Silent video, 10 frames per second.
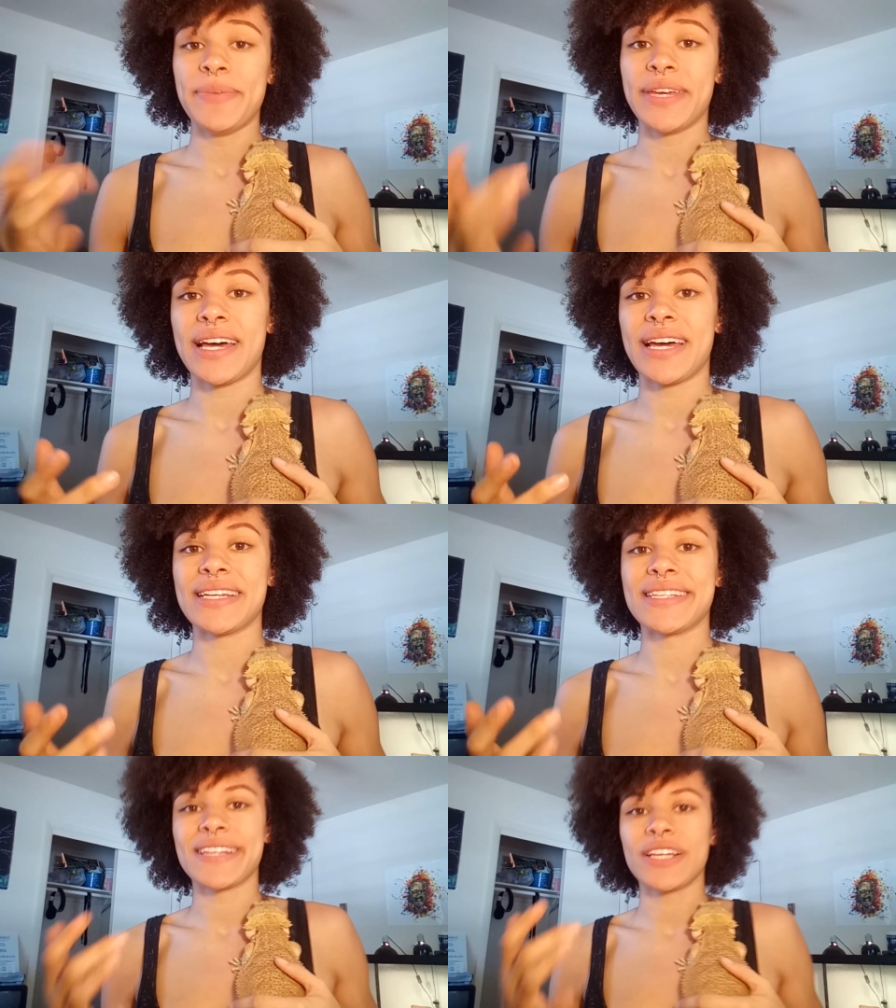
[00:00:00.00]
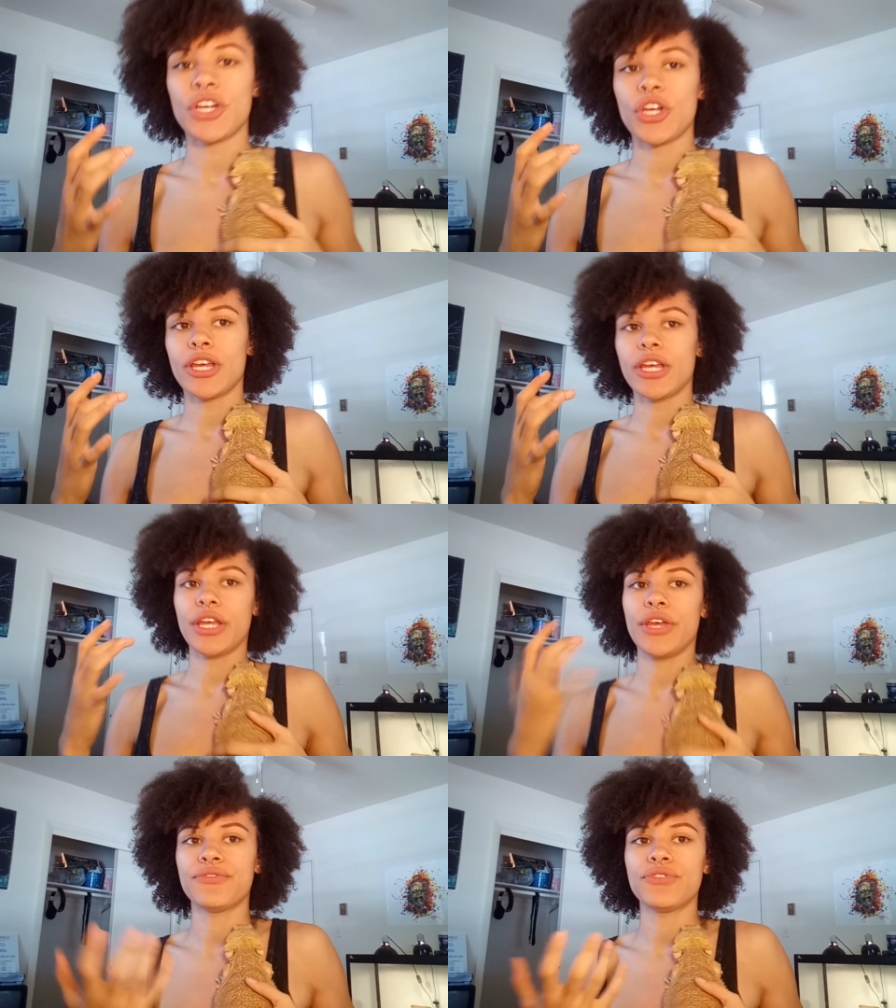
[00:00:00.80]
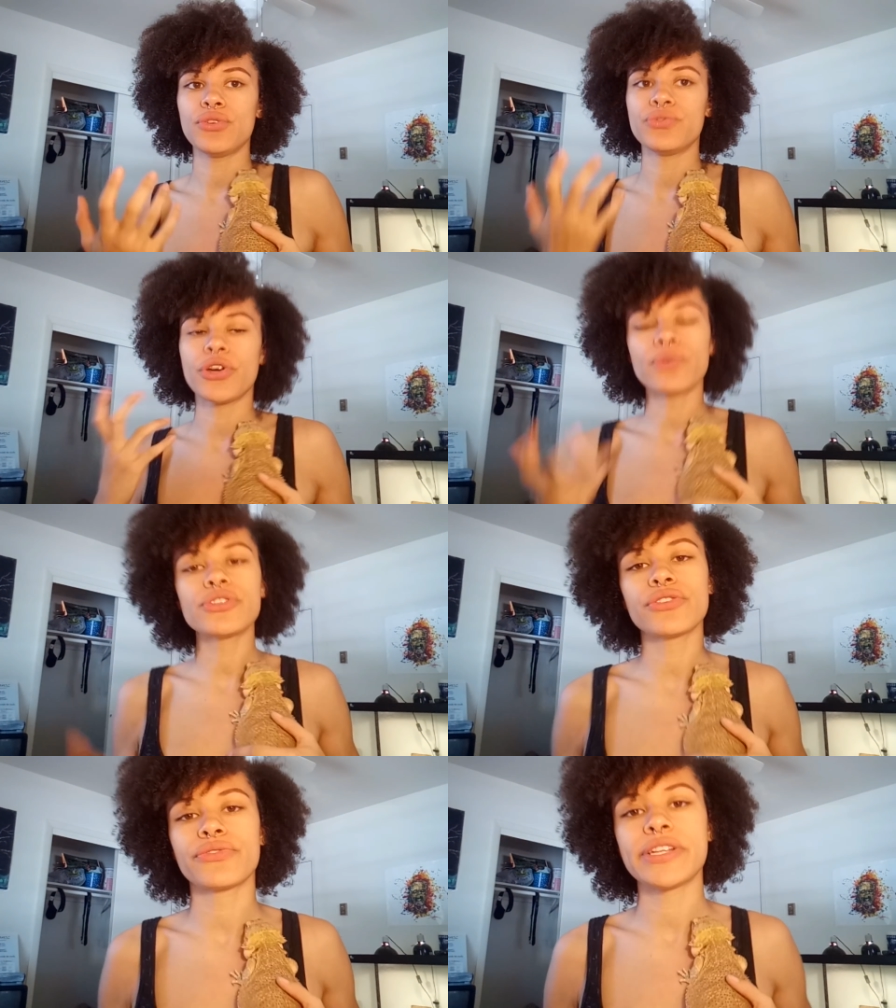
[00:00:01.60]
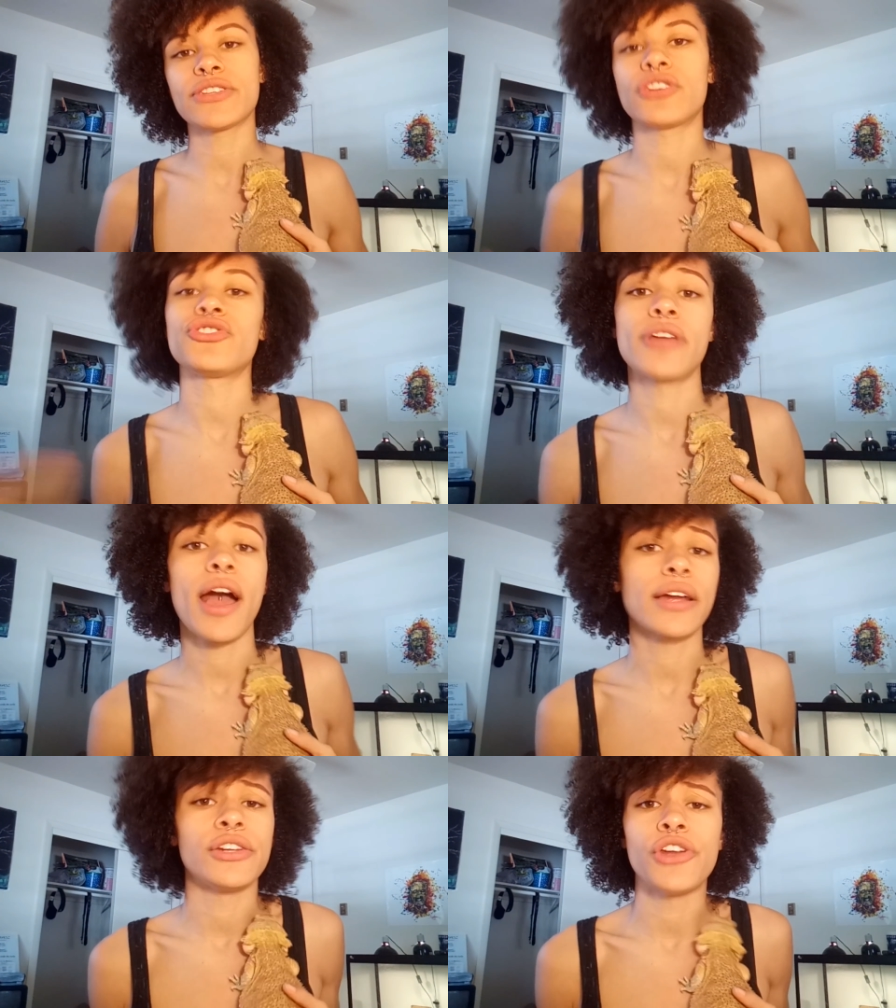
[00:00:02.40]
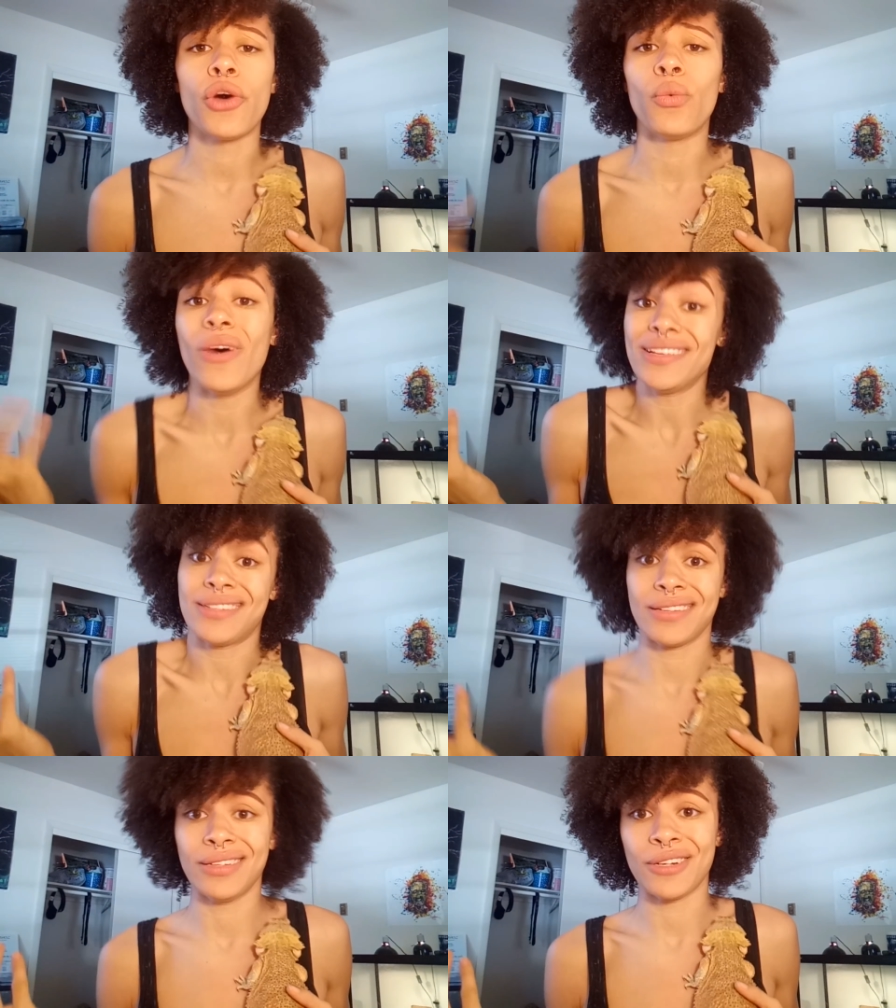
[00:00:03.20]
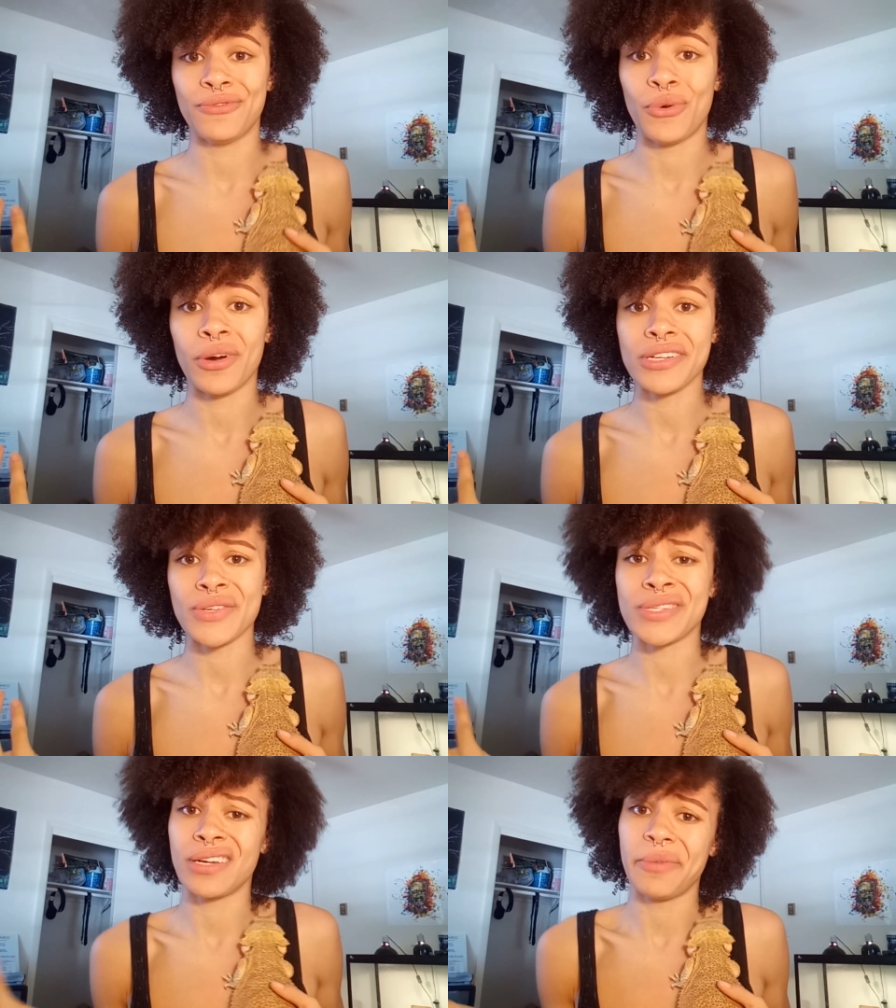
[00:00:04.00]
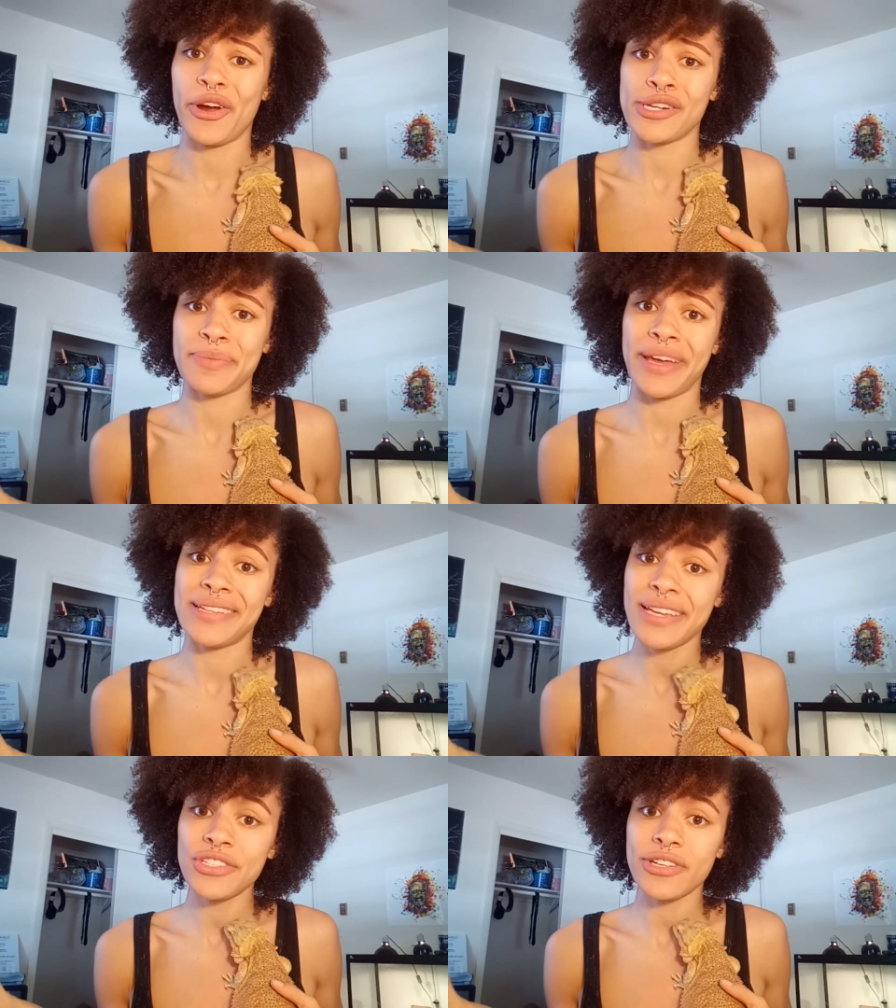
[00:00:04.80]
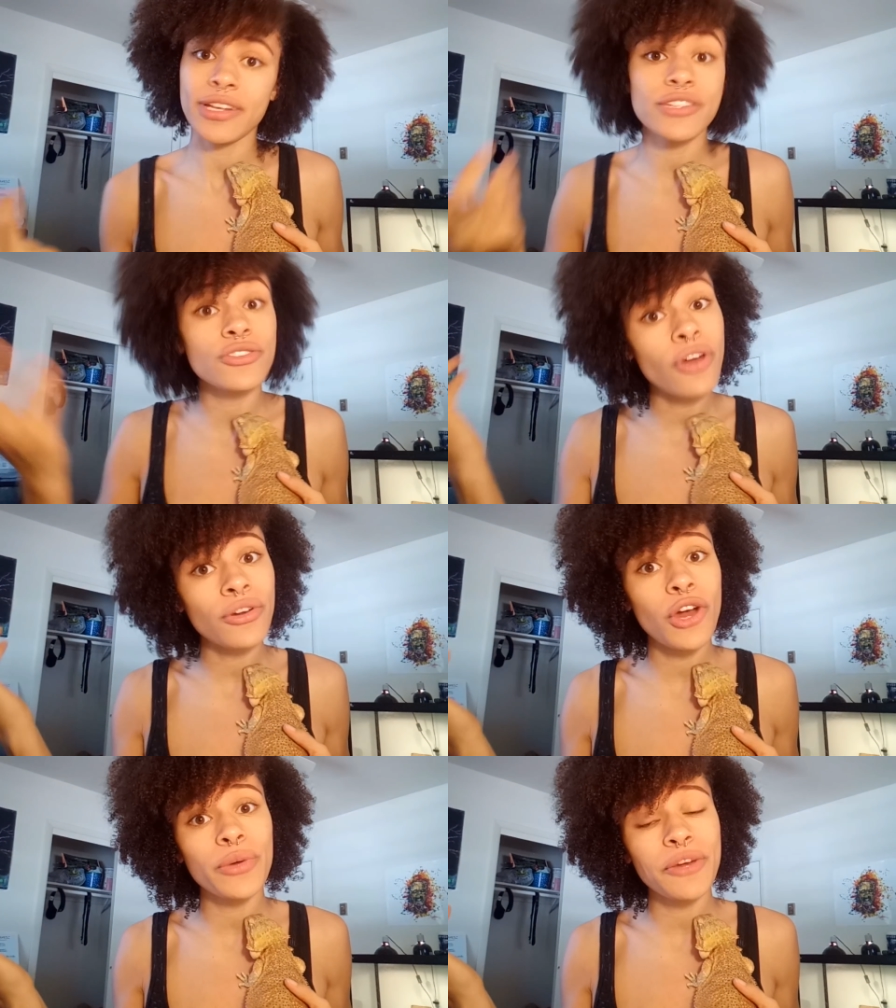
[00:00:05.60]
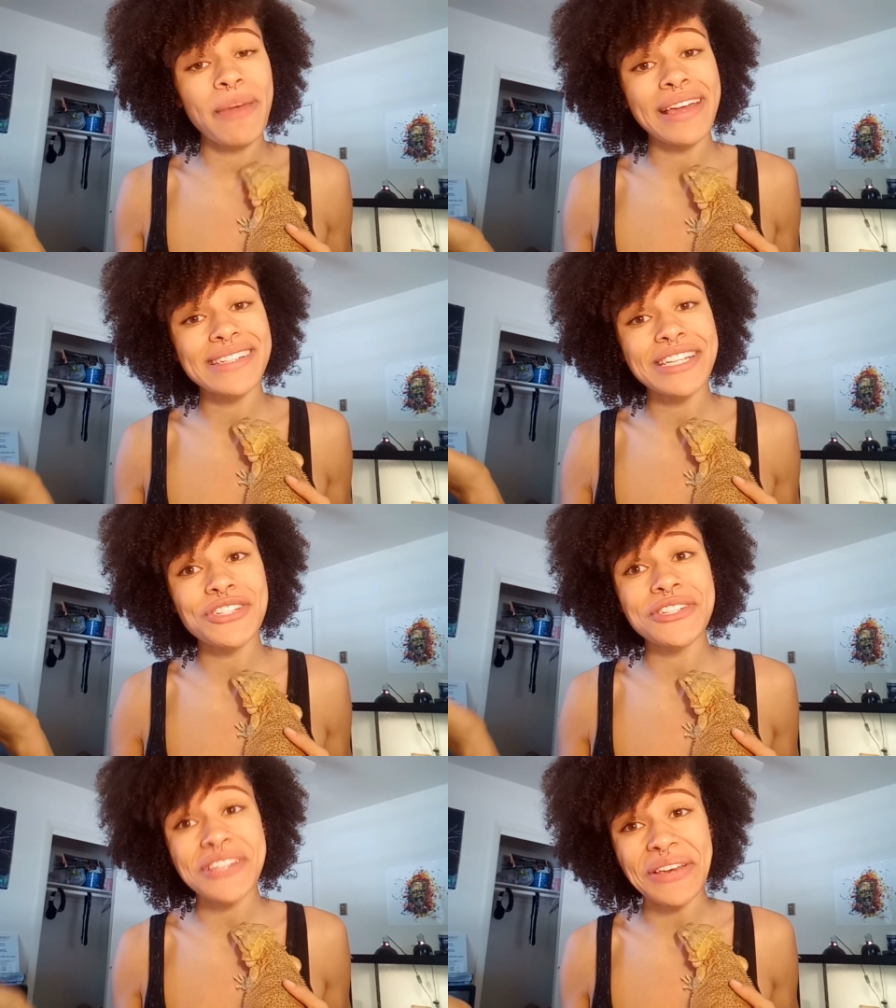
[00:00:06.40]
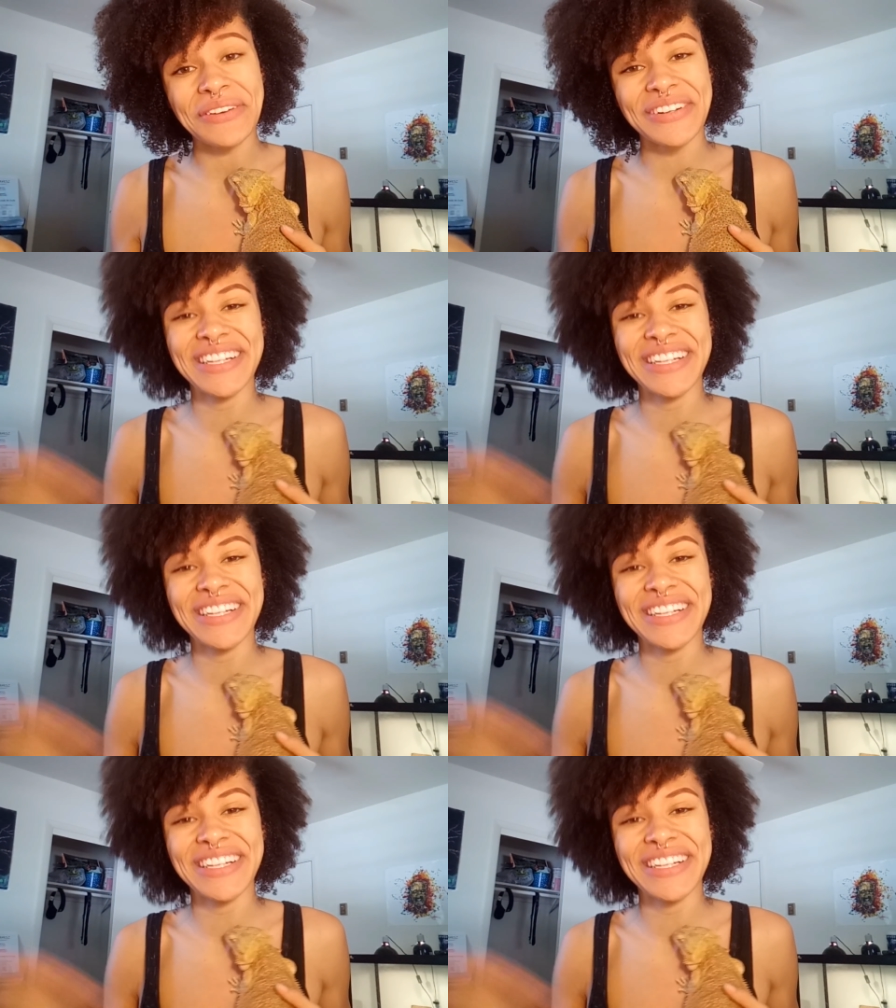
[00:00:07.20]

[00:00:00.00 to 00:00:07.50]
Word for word: because if you don't do the research you're not going to know what to look for so it's going to be hard to pay attention because you don't know what you're paying attention to